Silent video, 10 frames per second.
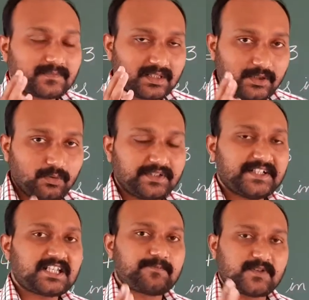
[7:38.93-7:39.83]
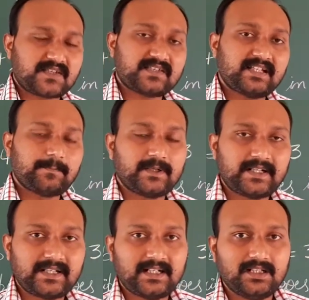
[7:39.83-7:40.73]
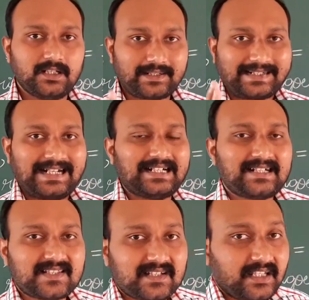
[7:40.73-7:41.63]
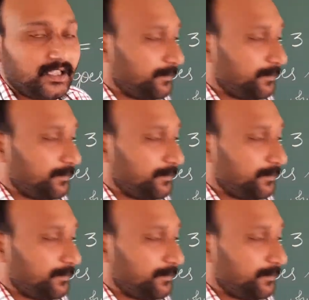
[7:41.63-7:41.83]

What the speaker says: units possessing a particular characteristic in the